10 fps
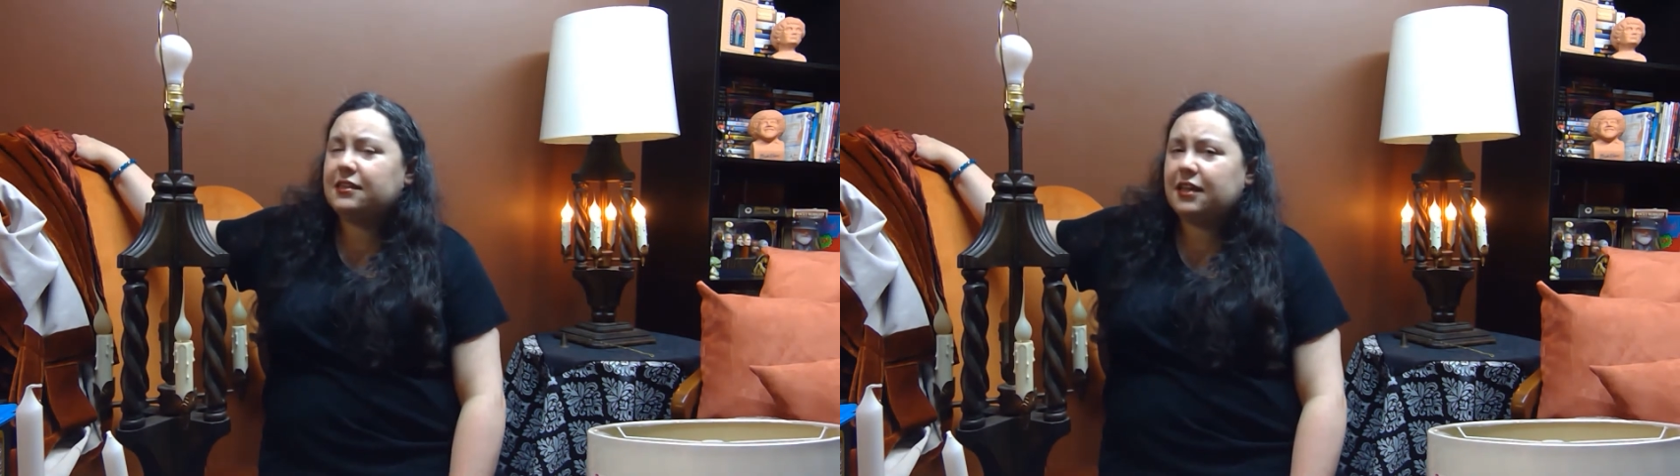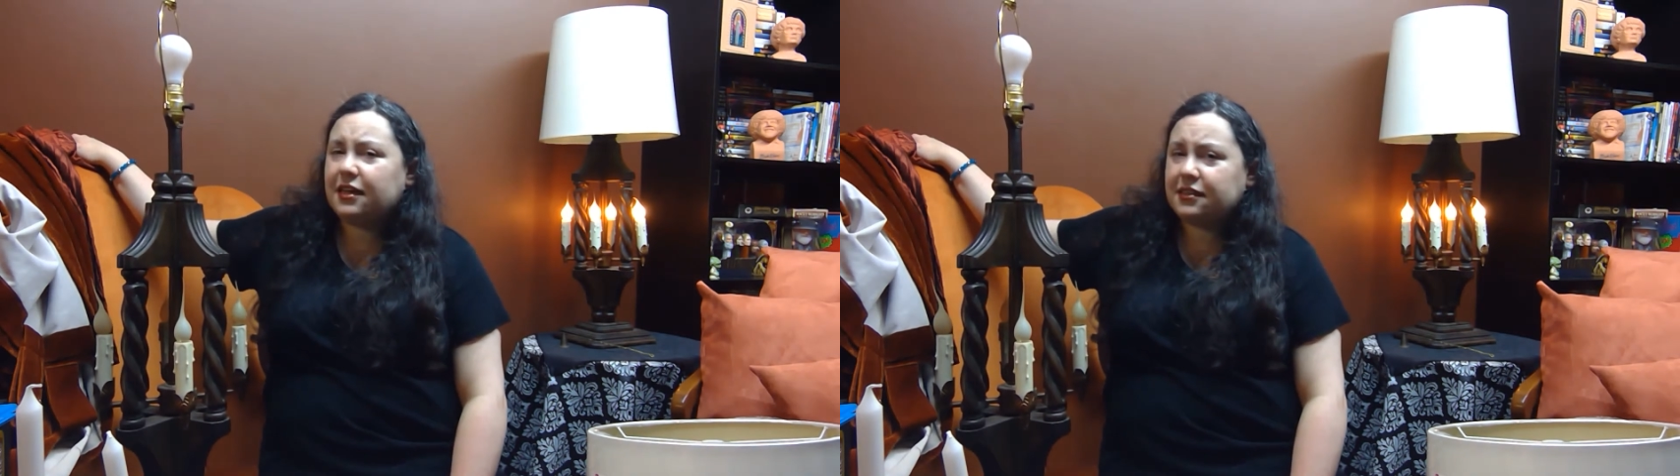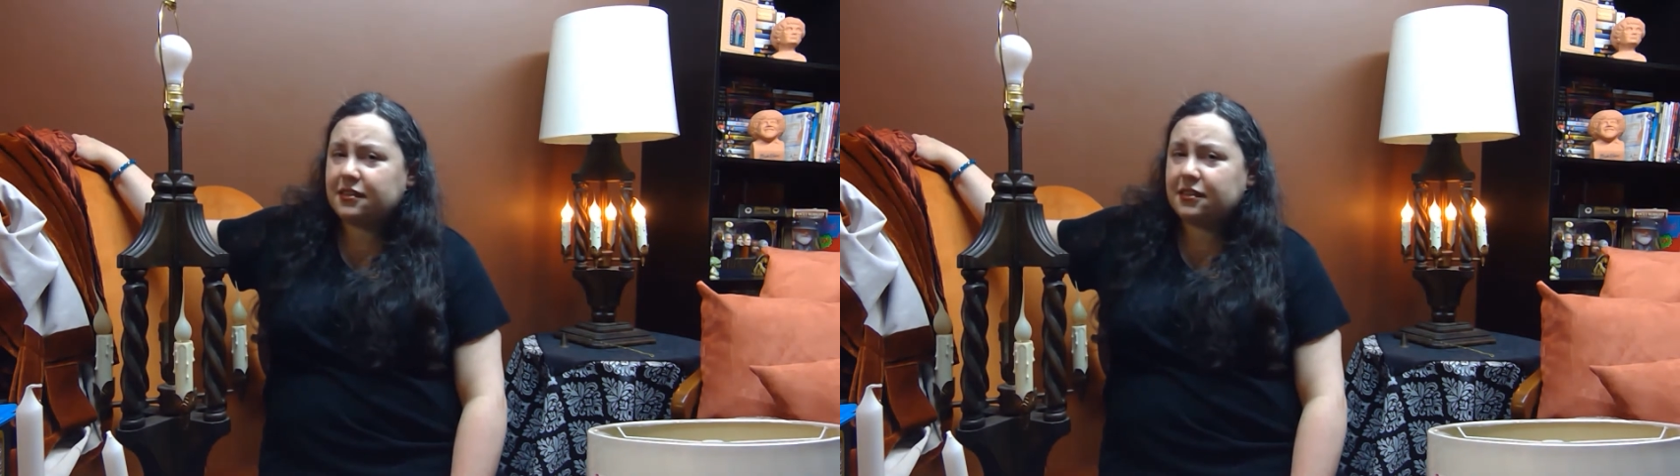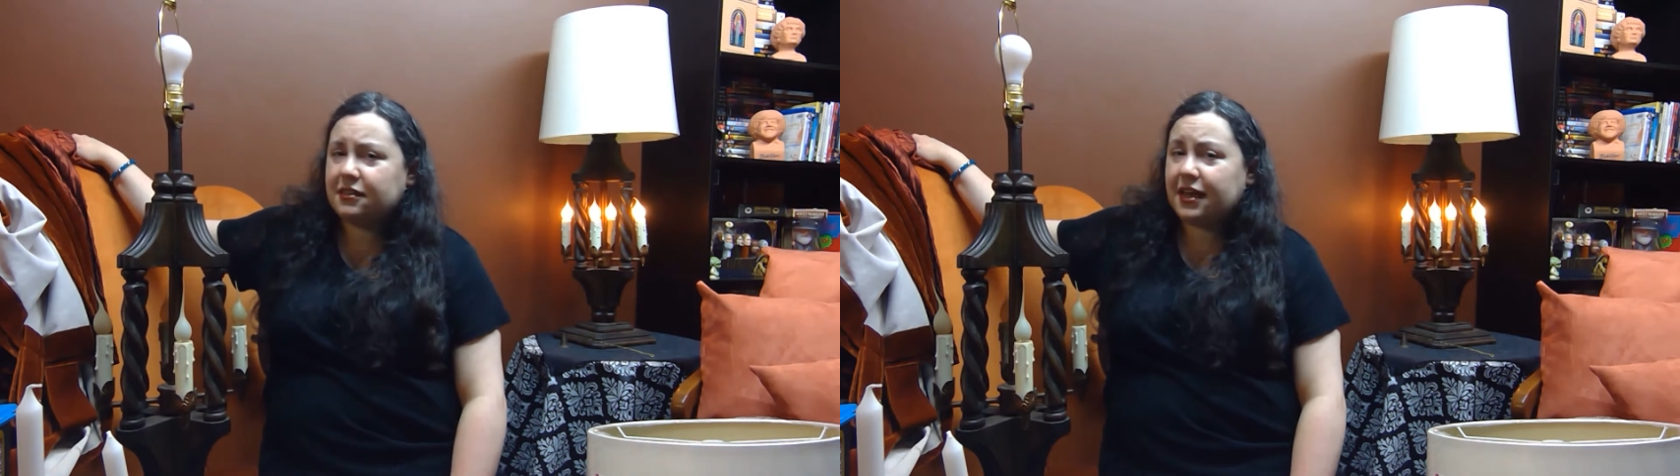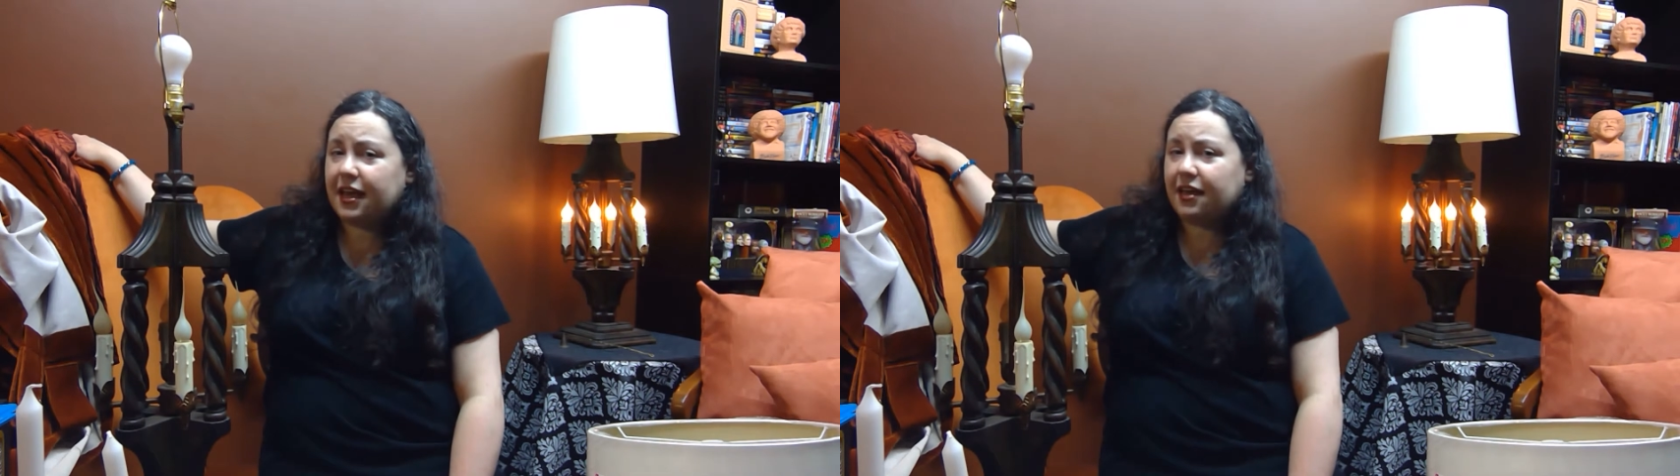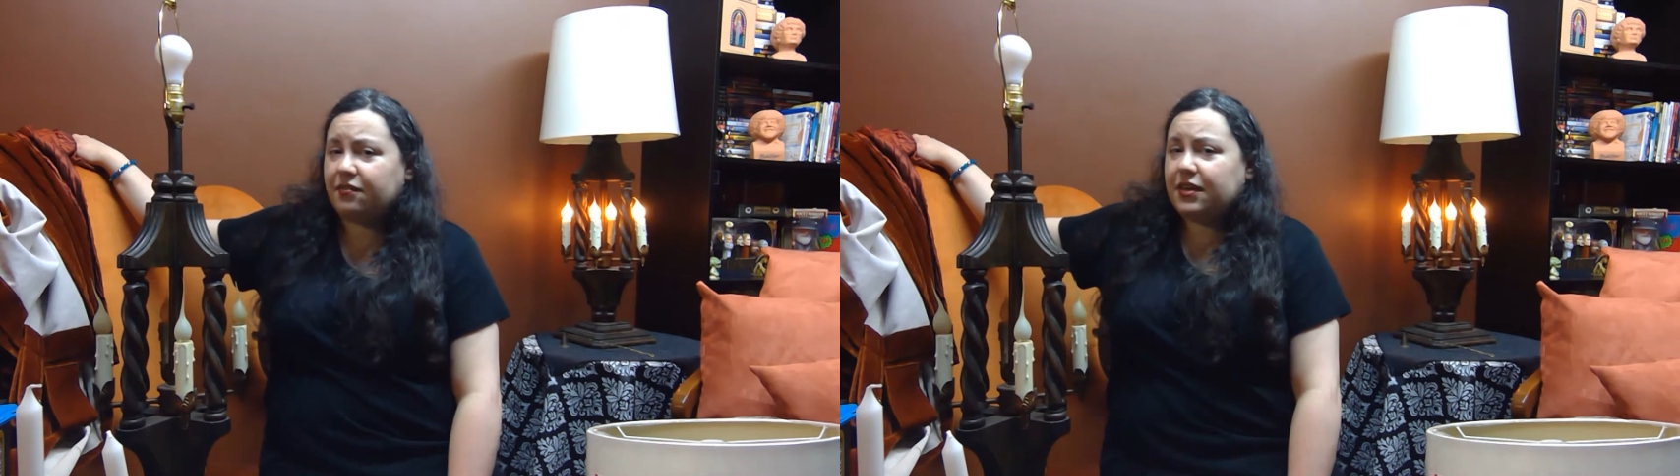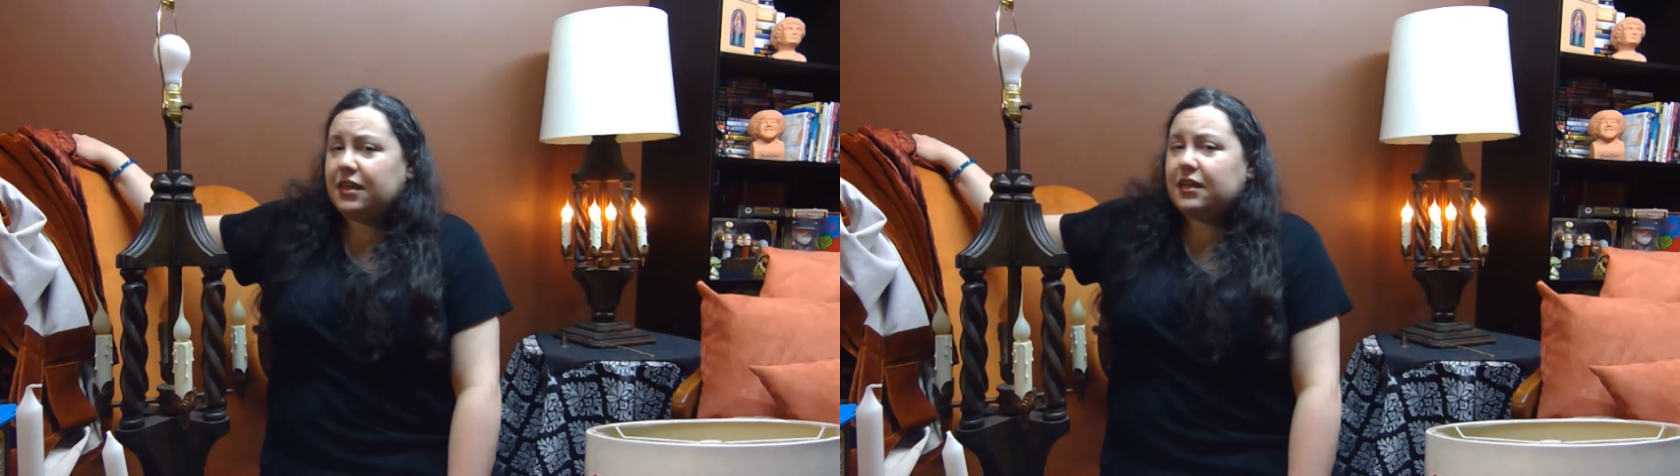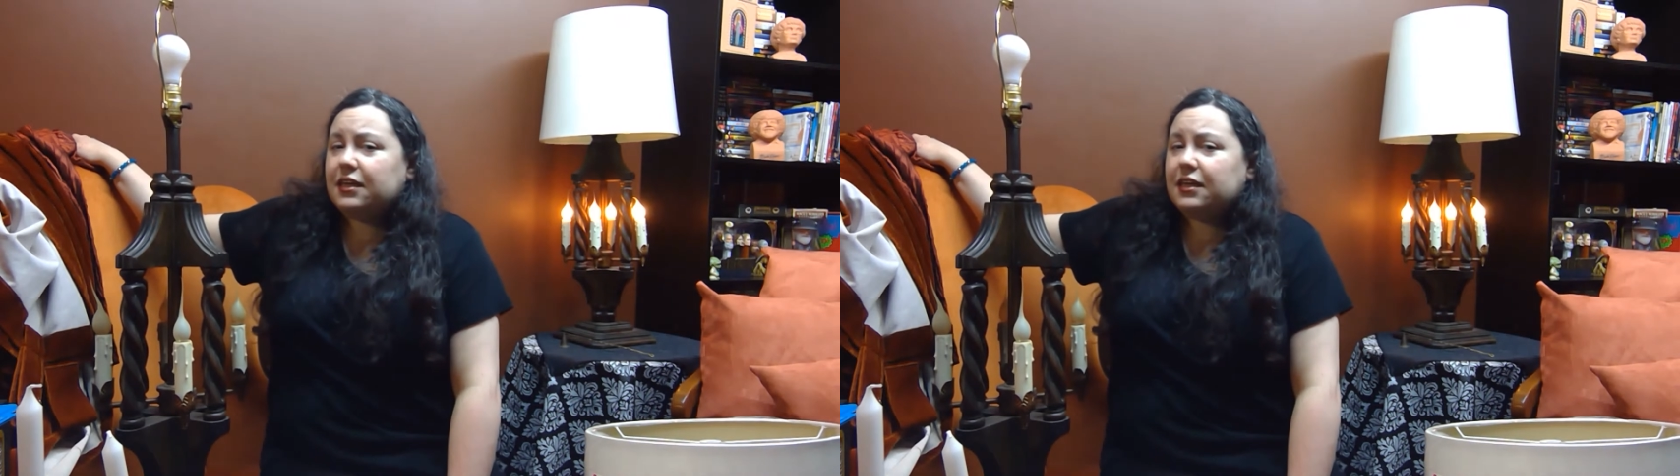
not necessarily heavy,